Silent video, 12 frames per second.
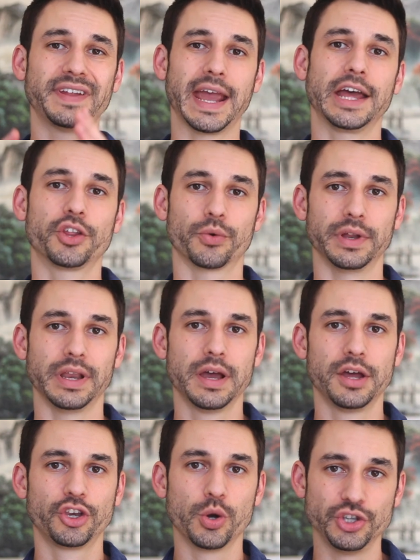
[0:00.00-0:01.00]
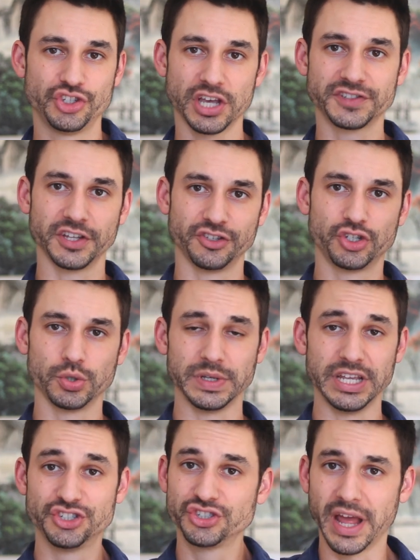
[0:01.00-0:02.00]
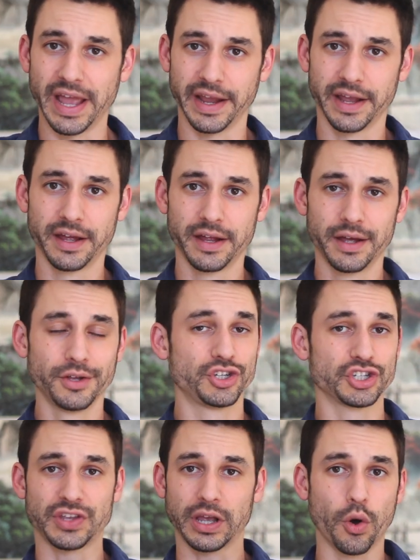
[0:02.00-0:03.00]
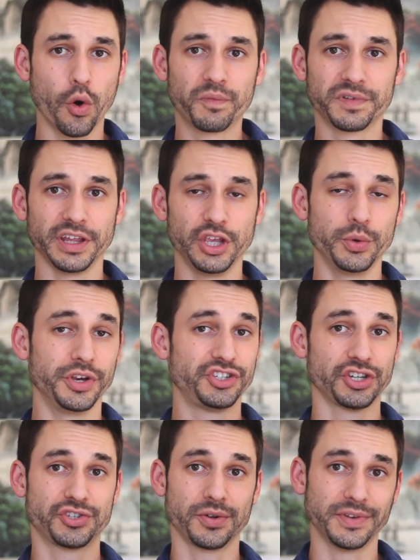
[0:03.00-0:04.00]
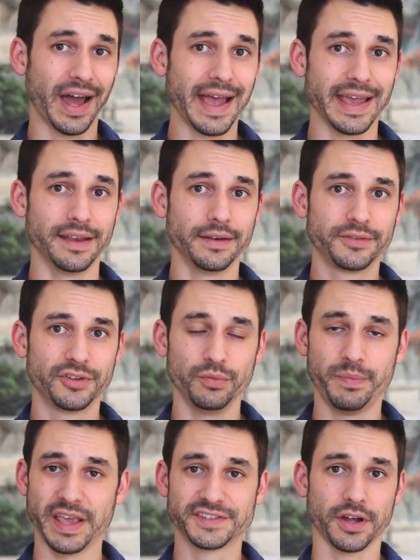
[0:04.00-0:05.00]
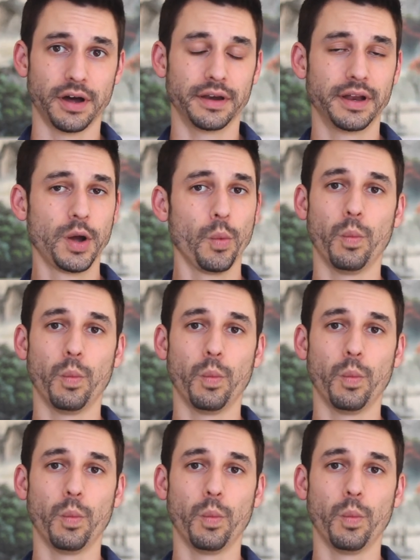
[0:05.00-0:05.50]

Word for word: to tailor it to adjust it to each day. Just like hopefully you would adjust your diet to based on